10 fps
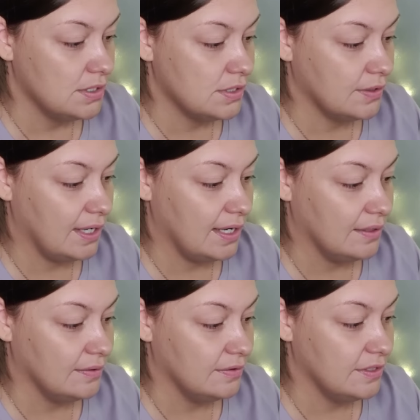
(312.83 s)
So,
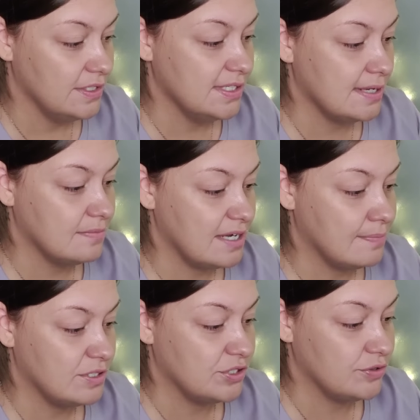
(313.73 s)
yeah, there's some
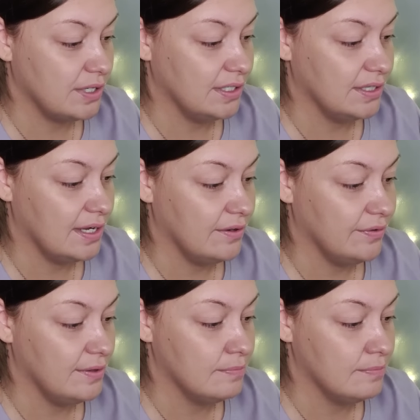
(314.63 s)
type of strength, health,